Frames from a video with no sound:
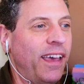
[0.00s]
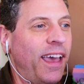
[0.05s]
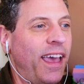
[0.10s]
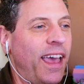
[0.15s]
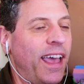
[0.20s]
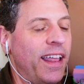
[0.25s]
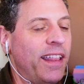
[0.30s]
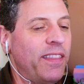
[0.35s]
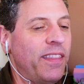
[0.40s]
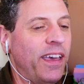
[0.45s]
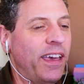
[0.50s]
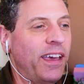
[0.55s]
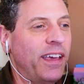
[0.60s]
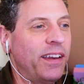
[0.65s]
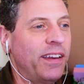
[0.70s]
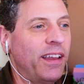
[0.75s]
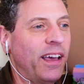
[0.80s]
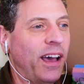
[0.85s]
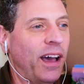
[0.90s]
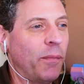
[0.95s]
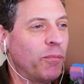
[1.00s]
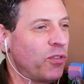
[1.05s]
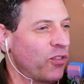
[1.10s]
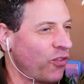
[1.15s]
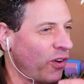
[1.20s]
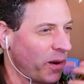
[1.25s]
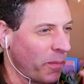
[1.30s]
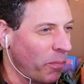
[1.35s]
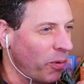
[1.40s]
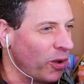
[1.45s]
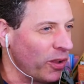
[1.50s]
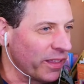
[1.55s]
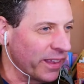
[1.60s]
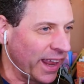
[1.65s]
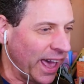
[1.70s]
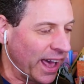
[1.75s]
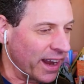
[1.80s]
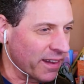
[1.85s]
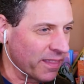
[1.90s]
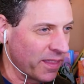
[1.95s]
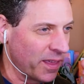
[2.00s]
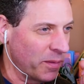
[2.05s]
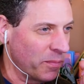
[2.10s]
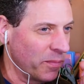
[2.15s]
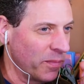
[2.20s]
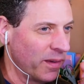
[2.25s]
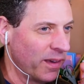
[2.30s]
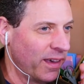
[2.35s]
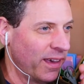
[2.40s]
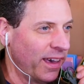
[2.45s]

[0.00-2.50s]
and then I'm just trying to pull it out of them,